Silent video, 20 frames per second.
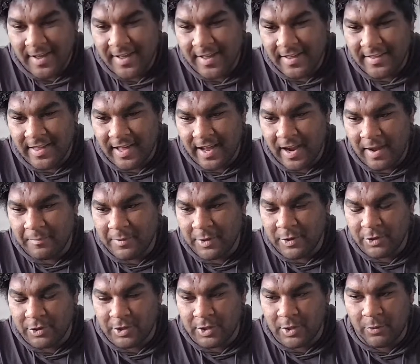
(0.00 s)
that I'm
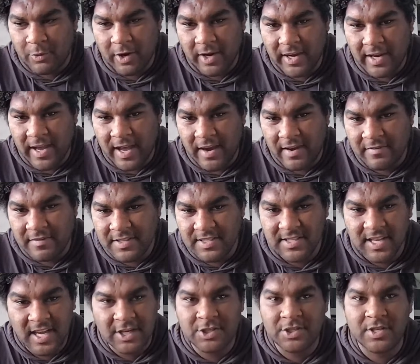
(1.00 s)
usually working out of. This
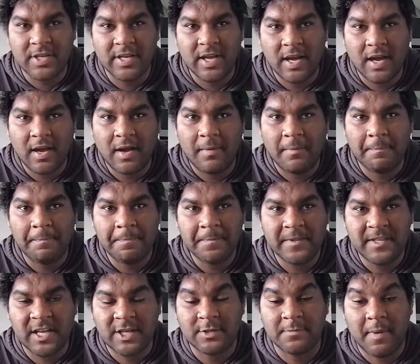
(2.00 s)
is actually
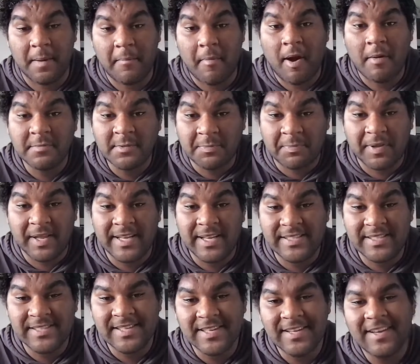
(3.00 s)
my mom's
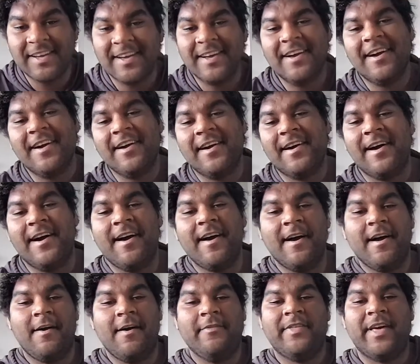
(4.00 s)
place
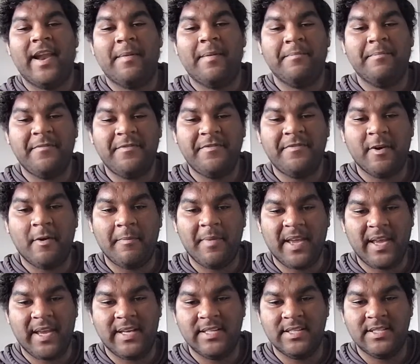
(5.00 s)
that I'm
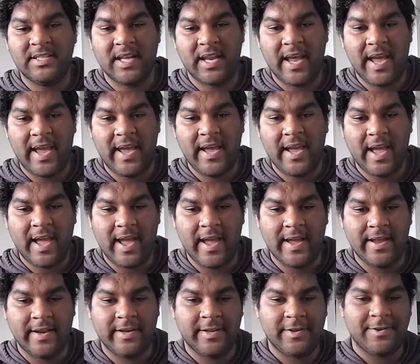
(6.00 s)
filming in today.
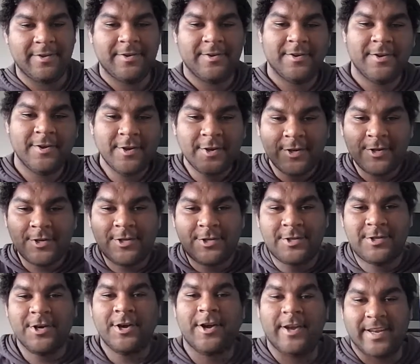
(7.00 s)
And
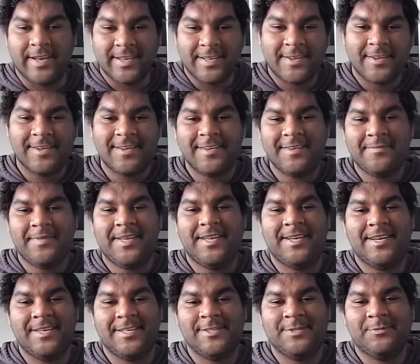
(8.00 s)
good,
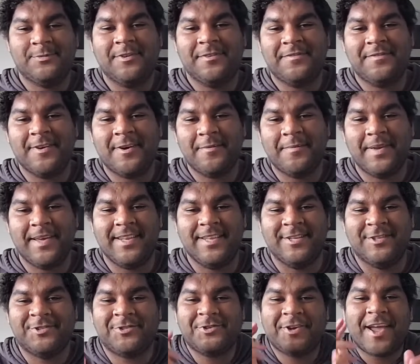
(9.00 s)
because we're filming
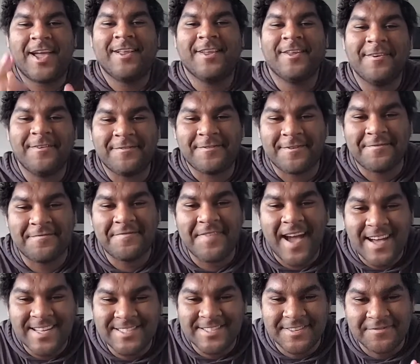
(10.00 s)
the trailer for
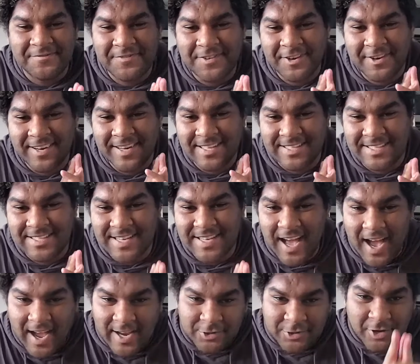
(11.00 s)
Fast and Furious
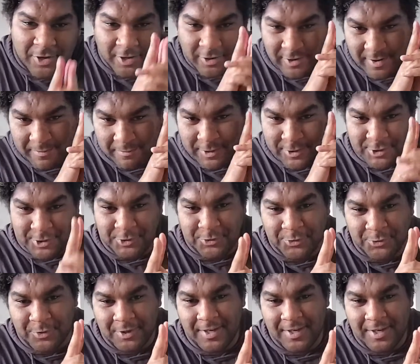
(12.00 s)
9, trailer number 2.